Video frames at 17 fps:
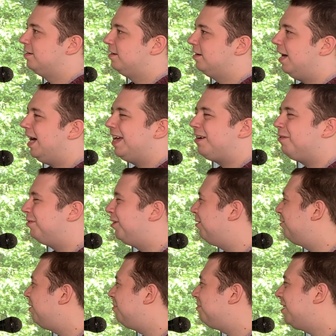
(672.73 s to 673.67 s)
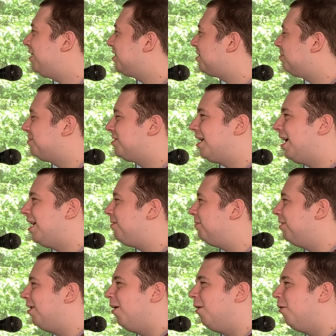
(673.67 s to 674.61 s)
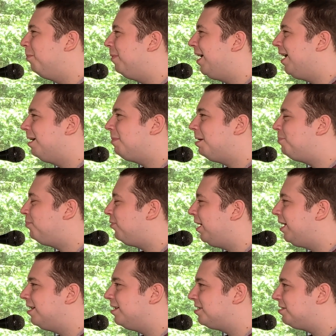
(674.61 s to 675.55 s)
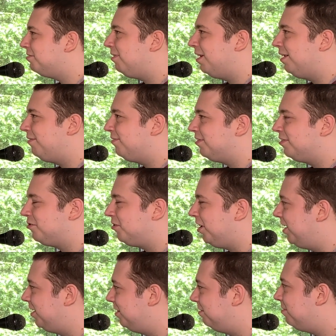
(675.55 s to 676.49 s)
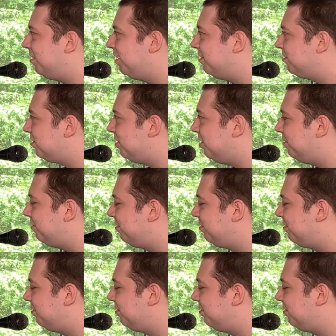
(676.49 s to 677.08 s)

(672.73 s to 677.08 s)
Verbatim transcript: I don't know. I'm thinking some. I don't know, man. My brain isn't ready for trying to think of stuff.